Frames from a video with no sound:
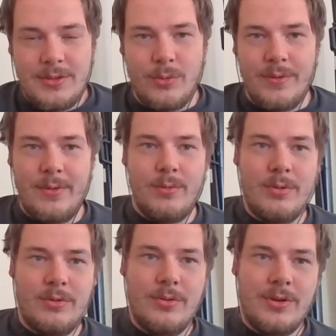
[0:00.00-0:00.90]
So if you
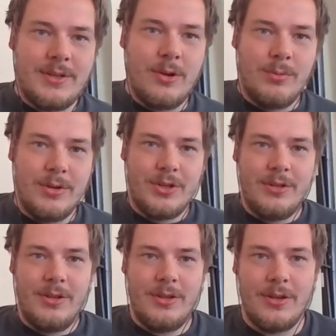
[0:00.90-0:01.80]
want to ask a
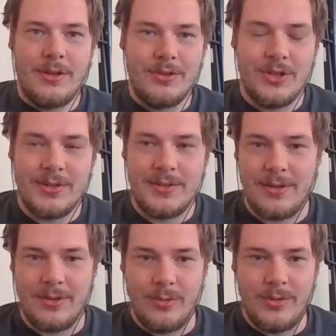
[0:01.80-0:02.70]
question, uh, just
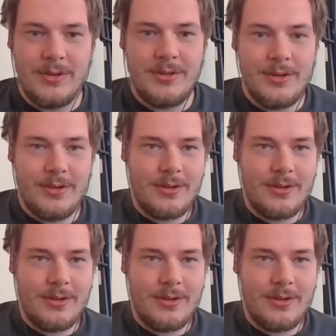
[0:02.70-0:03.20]
uh, do that,